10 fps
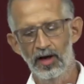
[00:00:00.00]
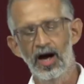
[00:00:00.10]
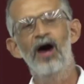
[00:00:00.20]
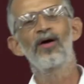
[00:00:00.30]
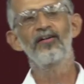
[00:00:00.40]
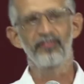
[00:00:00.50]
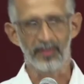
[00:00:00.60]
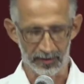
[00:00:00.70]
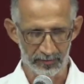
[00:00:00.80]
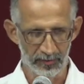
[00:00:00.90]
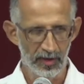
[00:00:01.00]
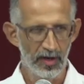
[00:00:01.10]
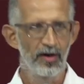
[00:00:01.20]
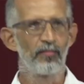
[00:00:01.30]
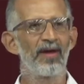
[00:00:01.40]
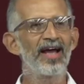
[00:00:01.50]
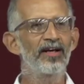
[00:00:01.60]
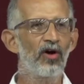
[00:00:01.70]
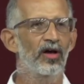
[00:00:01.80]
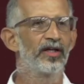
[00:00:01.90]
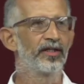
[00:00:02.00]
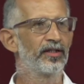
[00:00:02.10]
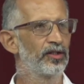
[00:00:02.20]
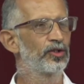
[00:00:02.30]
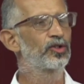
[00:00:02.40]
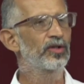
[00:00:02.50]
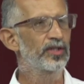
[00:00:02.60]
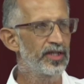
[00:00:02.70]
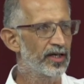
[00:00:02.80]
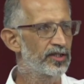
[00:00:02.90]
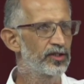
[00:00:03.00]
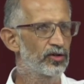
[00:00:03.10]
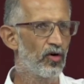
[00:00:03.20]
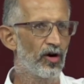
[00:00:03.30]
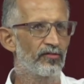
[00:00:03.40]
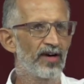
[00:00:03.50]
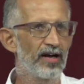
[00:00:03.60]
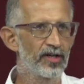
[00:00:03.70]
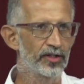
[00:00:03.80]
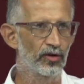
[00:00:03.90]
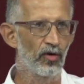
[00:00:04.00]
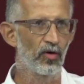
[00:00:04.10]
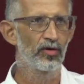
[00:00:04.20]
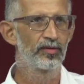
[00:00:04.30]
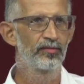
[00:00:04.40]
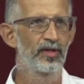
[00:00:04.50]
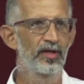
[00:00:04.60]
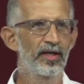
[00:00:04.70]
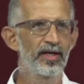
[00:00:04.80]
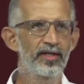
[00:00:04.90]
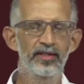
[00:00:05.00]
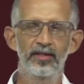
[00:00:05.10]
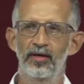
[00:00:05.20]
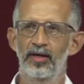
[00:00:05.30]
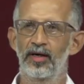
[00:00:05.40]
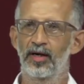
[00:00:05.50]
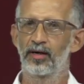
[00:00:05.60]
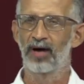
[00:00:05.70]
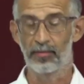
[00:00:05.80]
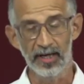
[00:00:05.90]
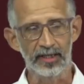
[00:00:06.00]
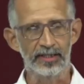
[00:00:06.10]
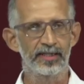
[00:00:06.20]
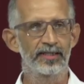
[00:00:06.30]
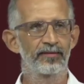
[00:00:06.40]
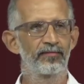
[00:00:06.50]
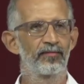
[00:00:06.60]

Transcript: However, my colleague took CXC to court 5 years ago in Barbados.